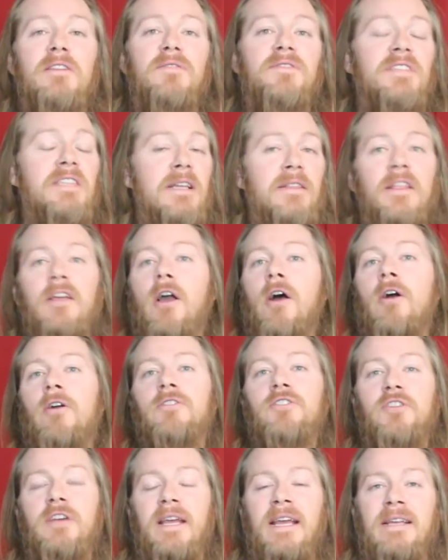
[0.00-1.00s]
You've seen the
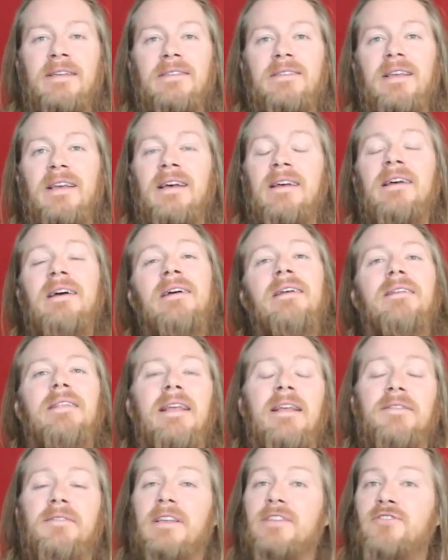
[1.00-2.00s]
car chase
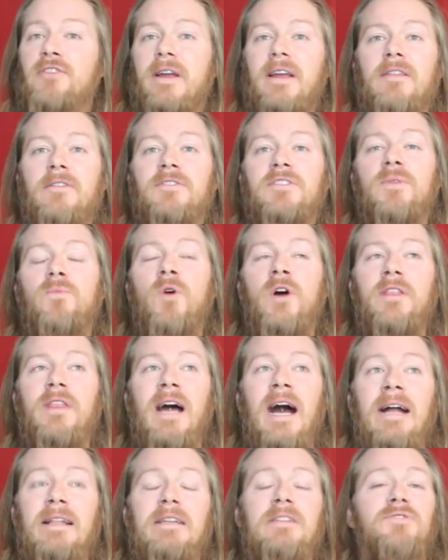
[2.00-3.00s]
in the trailers and whatnot.